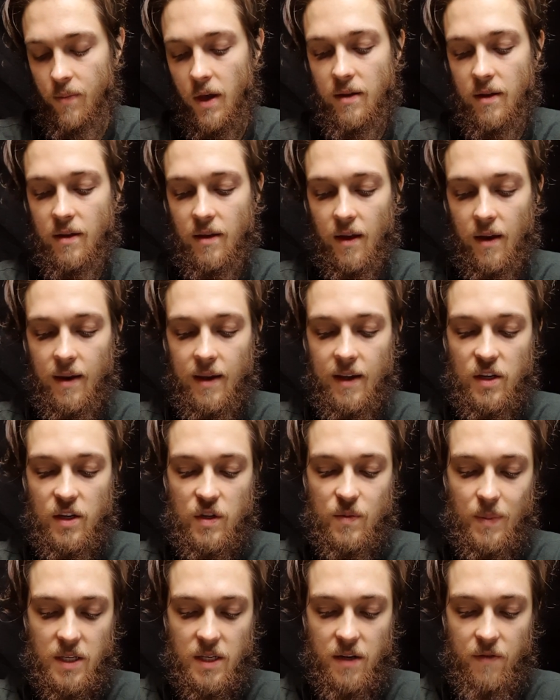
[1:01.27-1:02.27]
that then is
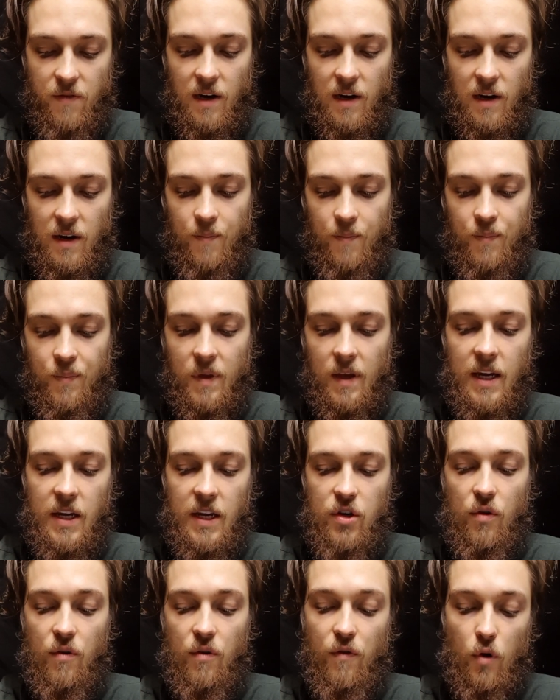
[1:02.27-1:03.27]
specifically
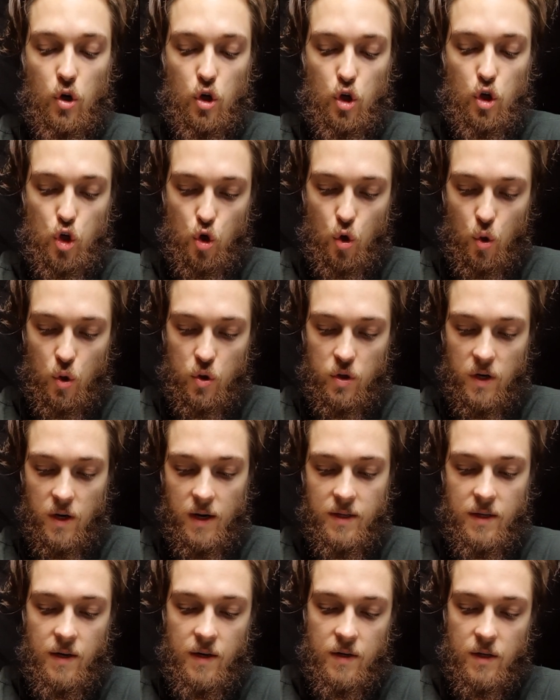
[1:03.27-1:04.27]
either for short
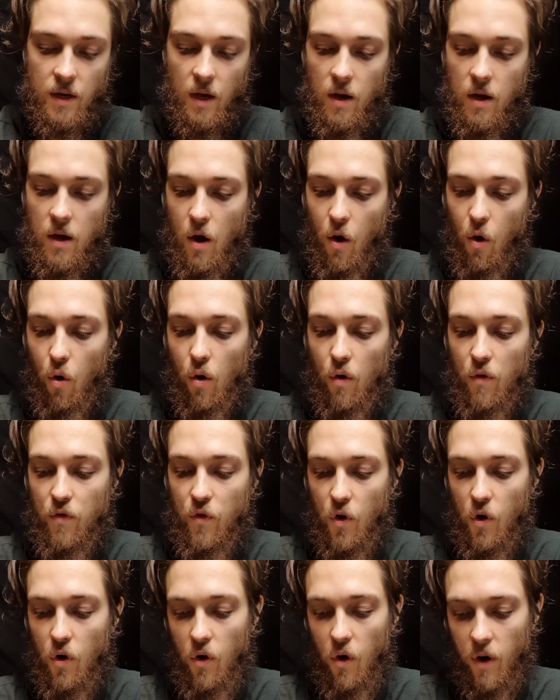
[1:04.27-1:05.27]
ideas or
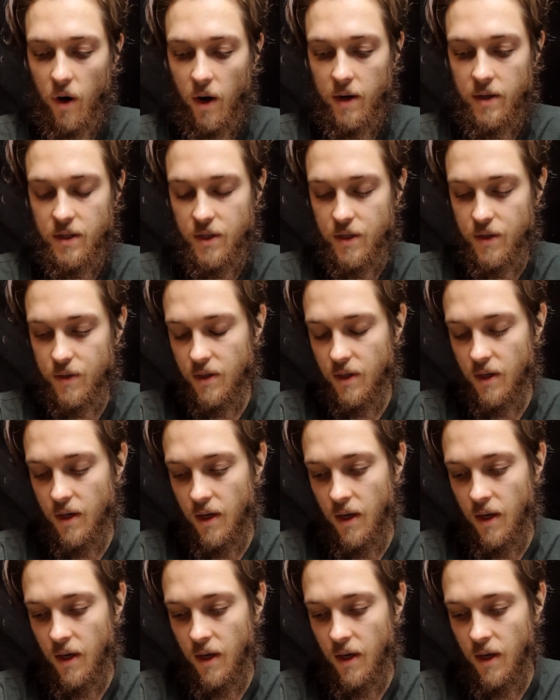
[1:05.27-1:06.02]
for long ideas.